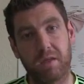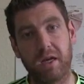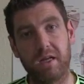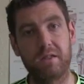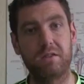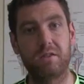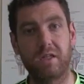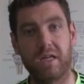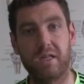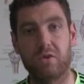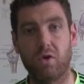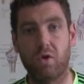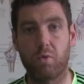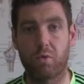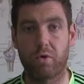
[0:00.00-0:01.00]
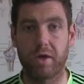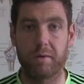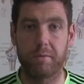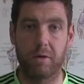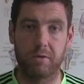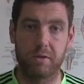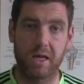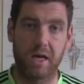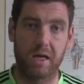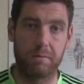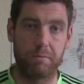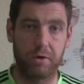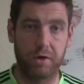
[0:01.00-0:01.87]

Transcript: then don't worry about that.